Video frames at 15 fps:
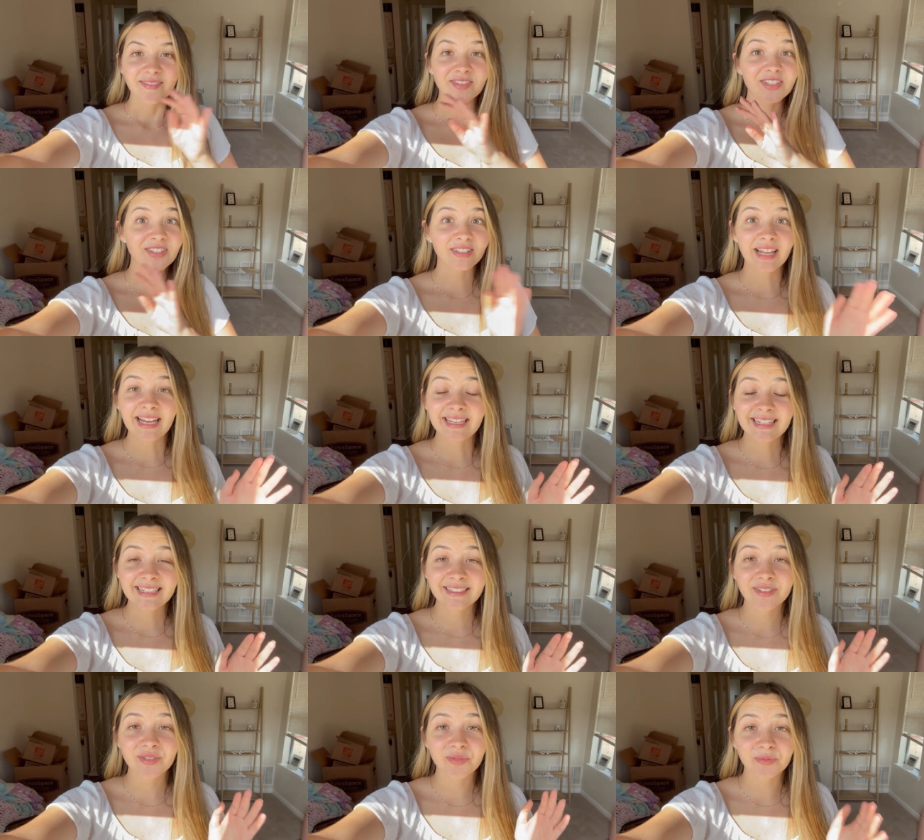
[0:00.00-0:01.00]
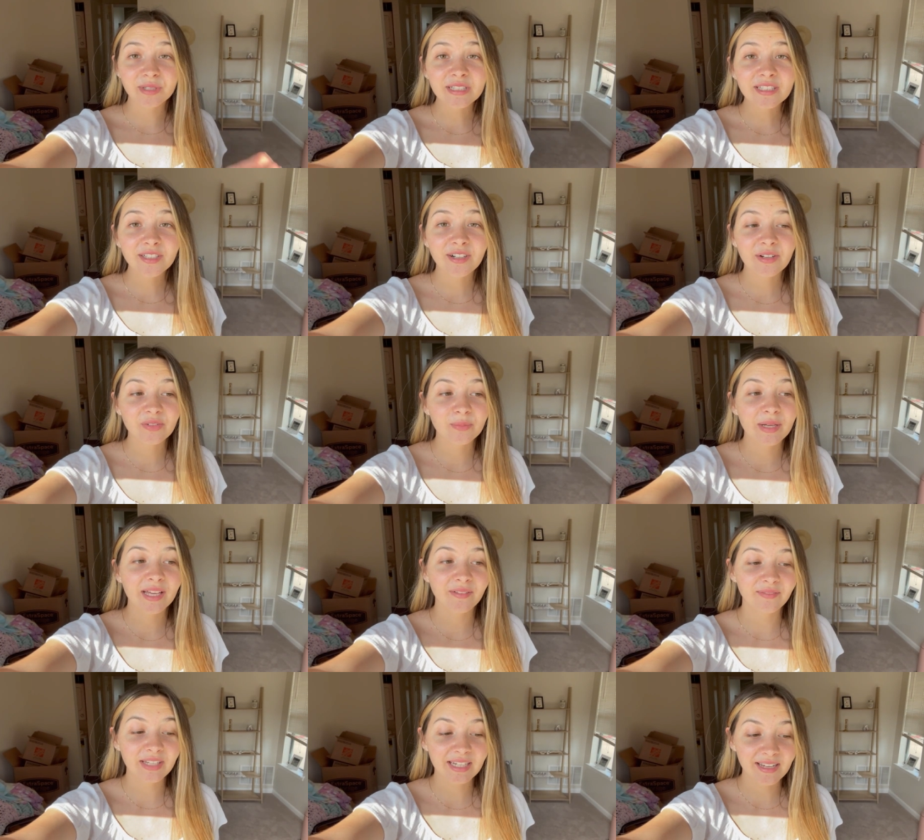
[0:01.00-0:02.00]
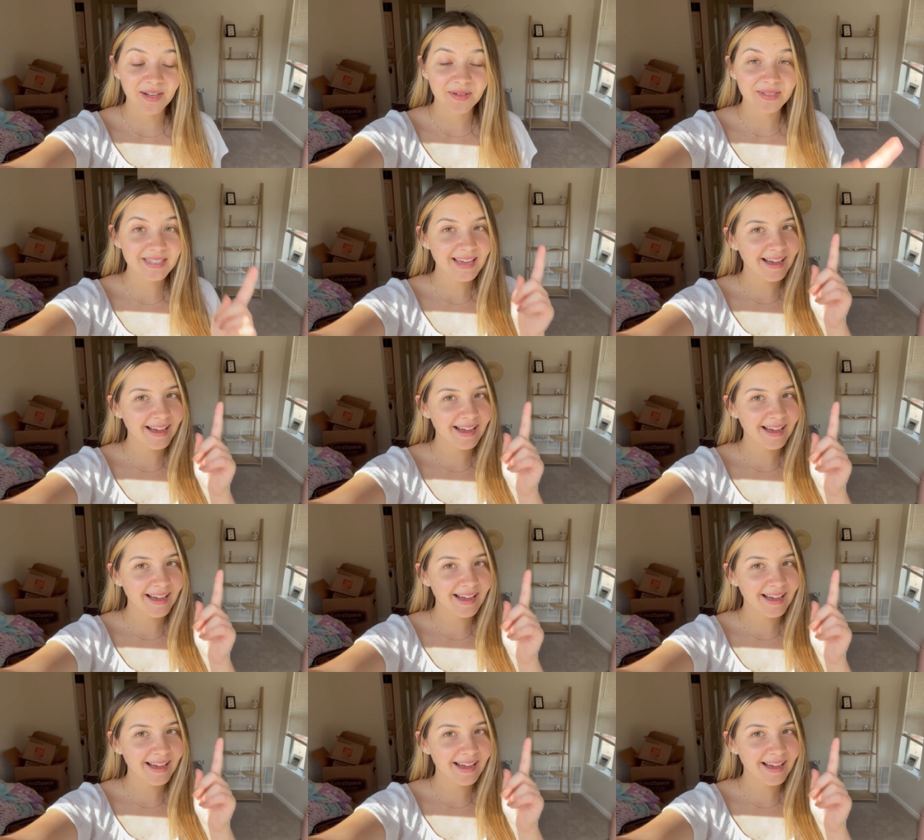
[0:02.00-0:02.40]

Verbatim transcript: This lighting is really great for making videos.